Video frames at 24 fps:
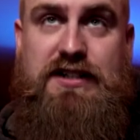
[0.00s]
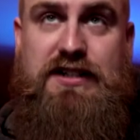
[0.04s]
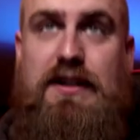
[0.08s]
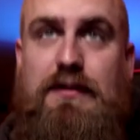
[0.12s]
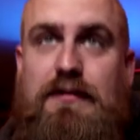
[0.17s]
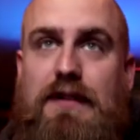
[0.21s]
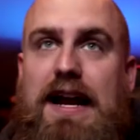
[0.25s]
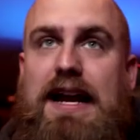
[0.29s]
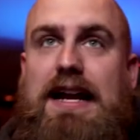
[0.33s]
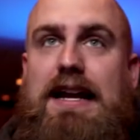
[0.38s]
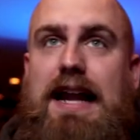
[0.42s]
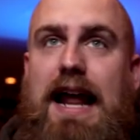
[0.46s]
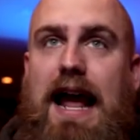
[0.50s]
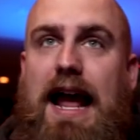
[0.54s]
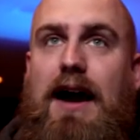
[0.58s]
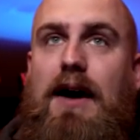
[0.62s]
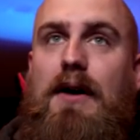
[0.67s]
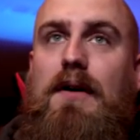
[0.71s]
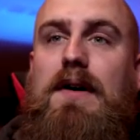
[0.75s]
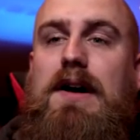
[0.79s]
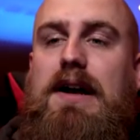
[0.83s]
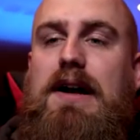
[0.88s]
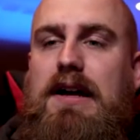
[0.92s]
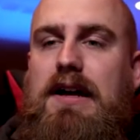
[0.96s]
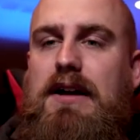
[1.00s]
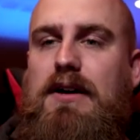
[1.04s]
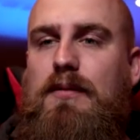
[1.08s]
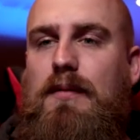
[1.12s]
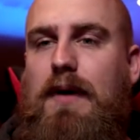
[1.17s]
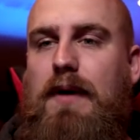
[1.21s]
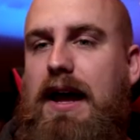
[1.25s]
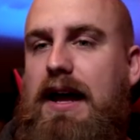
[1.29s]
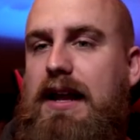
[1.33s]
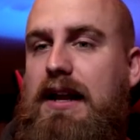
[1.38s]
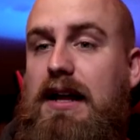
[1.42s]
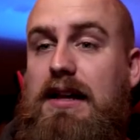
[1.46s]
right now
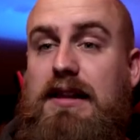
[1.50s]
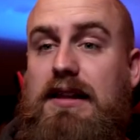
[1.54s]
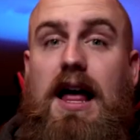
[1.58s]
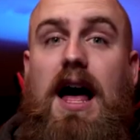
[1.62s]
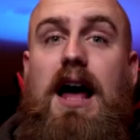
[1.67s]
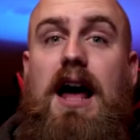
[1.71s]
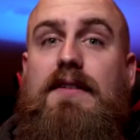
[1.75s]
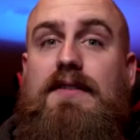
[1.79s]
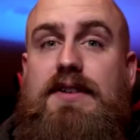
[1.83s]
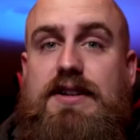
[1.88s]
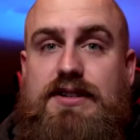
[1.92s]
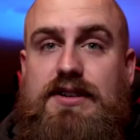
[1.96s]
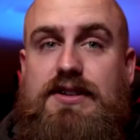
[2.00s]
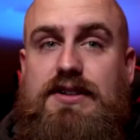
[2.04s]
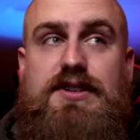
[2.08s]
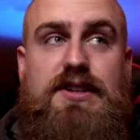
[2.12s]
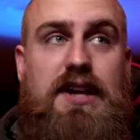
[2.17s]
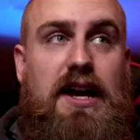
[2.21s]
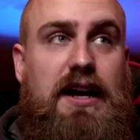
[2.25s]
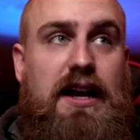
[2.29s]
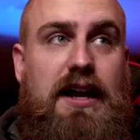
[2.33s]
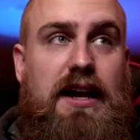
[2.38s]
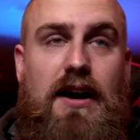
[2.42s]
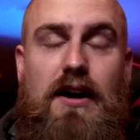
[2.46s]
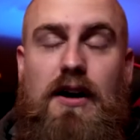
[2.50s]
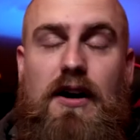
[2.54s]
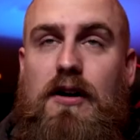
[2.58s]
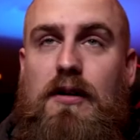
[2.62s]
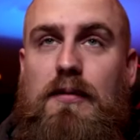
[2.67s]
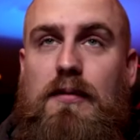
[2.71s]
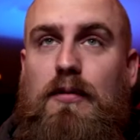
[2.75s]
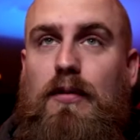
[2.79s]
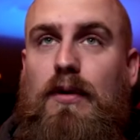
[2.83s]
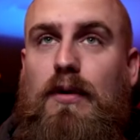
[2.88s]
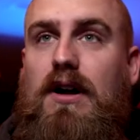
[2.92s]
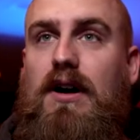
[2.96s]
when a lot of us are stuck at
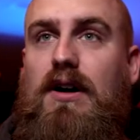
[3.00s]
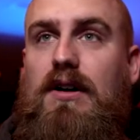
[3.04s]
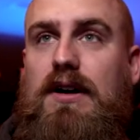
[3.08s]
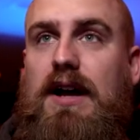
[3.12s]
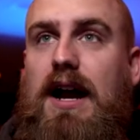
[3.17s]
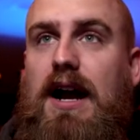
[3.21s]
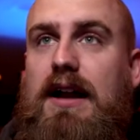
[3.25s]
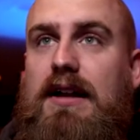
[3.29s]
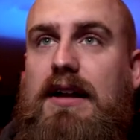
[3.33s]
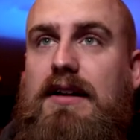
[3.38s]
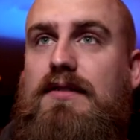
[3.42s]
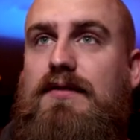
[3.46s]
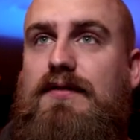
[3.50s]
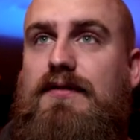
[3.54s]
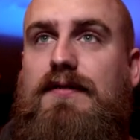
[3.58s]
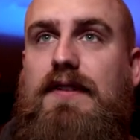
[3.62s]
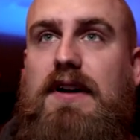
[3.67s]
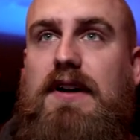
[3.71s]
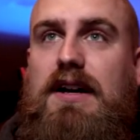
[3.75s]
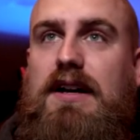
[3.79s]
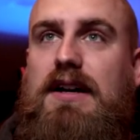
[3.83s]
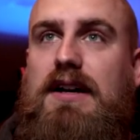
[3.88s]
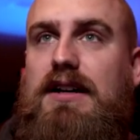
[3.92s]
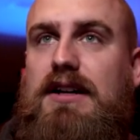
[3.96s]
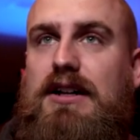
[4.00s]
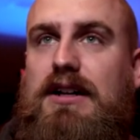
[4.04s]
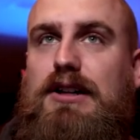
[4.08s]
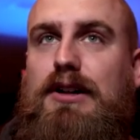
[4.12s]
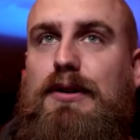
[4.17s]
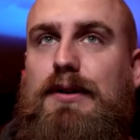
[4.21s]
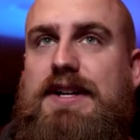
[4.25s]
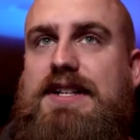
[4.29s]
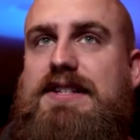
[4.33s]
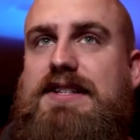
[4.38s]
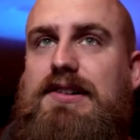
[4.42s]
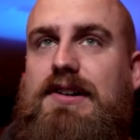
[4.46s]
home we're all kind of
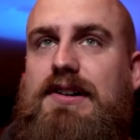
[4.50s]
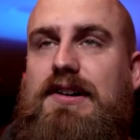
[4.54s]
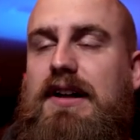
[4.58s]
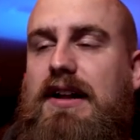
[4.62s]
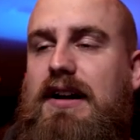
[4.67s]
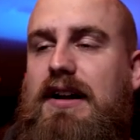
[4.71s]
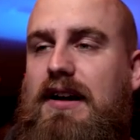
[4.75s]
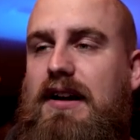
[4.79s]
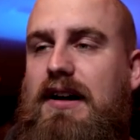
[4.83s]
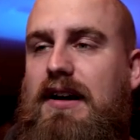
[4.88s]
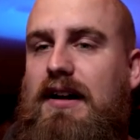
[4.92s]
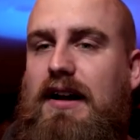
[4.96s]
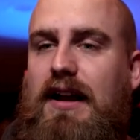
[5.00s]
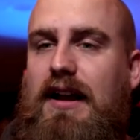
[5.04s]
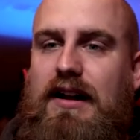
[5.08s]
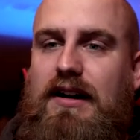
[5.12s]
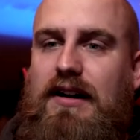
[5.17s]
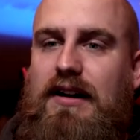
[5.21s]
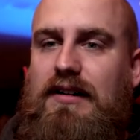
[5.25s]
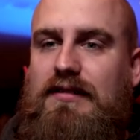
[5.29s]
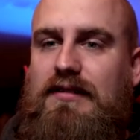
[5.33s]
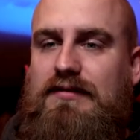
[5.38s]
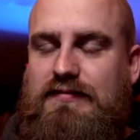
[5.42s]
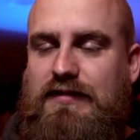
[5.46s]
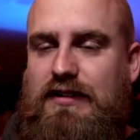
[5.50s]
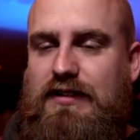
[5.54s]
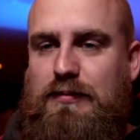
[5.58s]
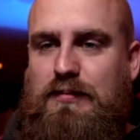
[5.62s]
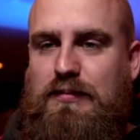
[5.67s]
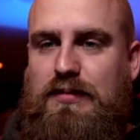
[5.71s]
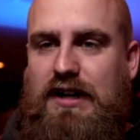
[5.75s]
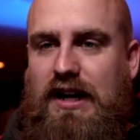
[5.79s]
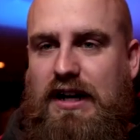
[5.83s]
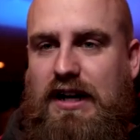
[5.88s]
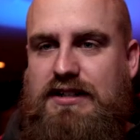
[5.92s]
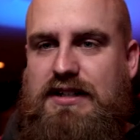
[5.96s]
cloistered in our in our little
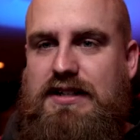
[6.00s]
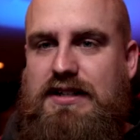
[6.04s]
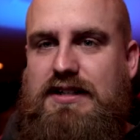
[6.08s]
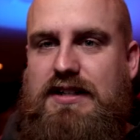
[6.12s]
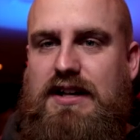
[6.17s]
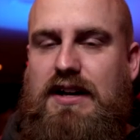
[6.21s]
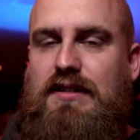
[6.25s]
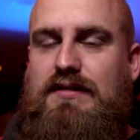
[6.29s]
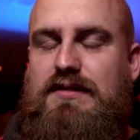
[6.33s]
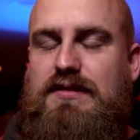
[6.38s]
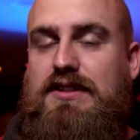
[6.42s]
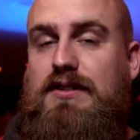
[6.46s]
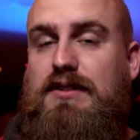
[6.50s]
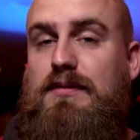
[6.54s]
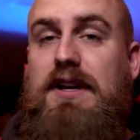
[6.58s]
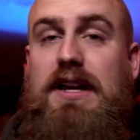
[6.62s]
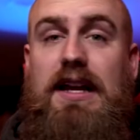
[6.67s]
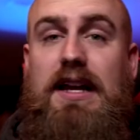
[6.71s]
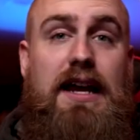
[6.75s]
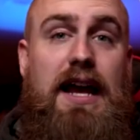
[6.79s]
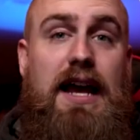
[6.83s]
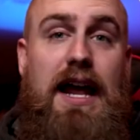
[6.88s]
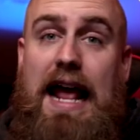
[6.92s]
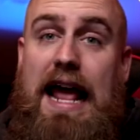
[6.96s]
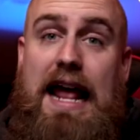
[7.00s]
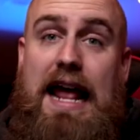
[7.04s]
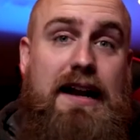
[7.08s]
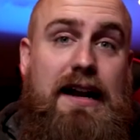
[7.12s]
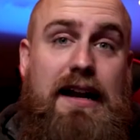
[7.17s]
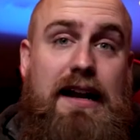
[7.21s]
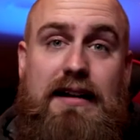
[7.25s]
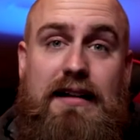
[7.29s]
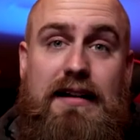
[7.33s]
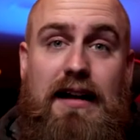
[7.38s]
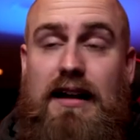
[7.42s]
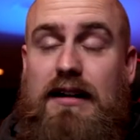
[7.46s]
production zone so we can get
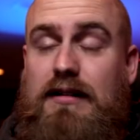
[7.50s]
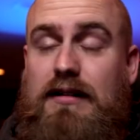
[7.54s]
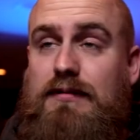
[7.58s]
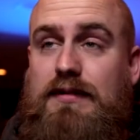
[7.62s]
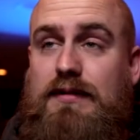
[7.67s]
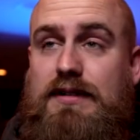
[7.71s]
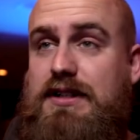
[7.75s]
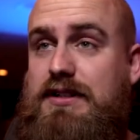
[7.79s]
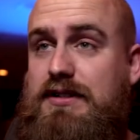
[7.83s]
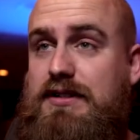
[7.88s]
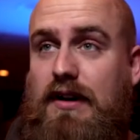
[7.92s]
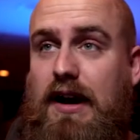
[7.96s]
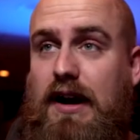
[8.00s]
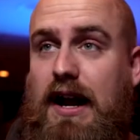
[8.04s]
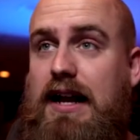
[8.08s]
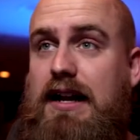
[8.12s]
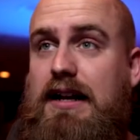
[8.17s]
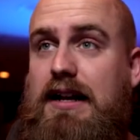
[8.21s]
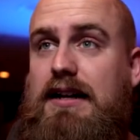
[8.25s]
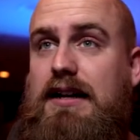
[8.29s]
editing done which is great